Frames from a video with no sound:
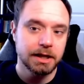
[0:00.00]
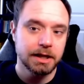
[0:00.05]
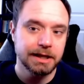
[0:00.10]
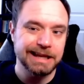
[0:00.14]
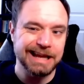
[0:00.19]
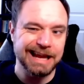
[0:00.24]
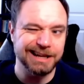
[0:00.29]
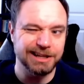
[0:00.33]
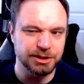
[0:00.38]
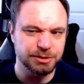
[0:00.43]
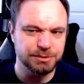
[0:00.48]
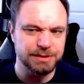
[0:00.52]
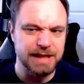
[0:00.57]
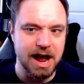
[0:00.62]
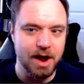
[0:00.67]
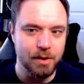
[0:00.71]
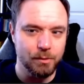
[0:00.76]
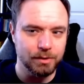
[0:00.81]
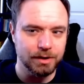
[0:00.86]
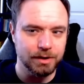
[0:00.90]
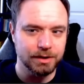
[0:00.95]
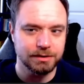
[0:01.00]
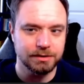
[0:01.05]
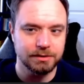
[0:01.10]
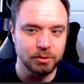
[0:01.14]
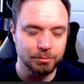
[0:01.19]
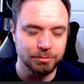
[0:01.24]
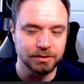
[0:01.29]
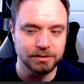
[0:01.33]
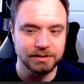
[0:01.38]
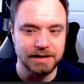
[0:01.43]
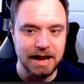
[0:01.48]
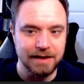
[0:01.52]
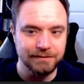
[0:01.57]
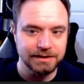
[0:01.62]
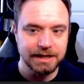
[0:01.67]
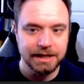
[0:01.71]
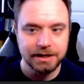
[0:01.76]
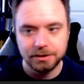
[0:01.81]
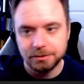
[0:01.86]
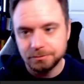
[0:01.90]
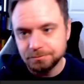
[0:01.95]
Can't do that with Notebook
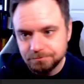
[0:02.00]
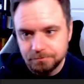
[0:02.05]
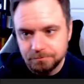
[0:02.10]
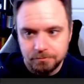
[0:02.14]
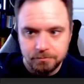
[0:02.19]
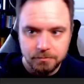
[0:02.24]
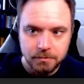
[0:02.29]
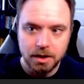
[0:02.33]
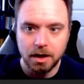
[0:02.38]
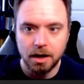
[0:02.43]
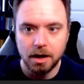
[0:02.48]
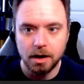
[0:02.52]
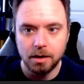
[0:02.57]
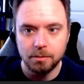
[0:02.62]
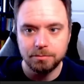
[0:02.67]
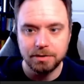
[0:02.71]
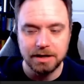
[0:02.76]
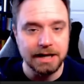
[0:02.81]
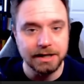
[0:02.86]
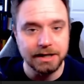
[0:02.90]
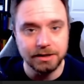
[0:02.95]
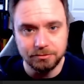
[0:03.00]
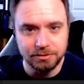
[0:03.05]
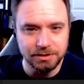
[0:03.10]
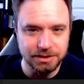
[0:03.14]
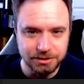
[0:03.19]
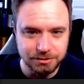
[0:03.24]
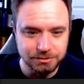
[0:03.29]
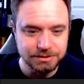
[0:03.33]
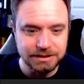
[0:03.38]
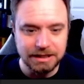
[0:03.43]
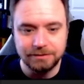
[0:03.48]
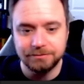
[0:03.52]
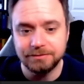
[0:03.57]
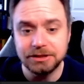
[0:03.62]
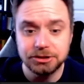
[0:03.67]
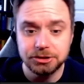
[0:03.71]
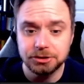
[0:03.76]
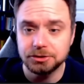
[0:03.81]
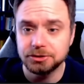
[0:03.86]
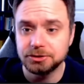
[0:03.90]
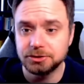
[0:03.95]
Navigator, but I didn't really use that
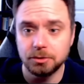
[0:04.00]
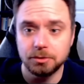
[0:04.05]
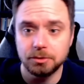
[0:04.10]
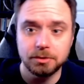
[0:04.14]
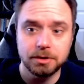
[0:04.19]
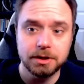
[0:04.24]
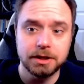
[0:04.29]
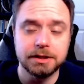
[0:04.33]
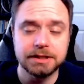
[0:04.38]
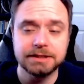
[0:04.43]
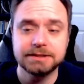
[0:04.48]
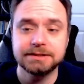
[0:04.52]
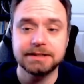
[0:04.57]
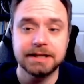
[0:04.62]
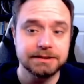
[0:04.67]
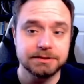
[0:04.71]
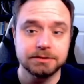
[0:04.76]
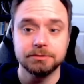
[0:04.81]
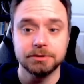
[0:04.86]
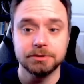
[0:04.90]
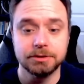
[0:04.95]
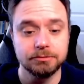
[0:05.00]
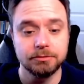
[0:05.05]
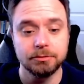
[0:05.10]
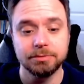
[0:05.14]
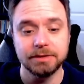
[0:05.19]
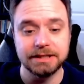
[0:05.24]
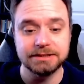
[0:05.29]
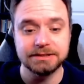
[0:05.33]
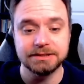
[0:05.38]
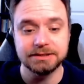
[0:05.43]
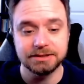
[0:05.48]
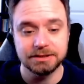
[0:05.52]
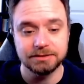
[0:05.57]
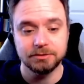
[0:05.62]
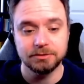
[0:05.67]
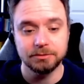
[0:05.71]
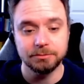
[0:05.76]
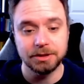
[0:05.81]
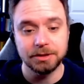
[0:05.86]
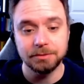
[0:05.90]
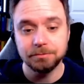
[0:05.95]
feature. So in this case, it really replaces it
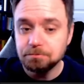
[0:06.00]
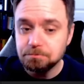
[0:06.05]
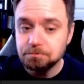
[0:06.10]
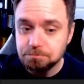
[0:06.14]
for me.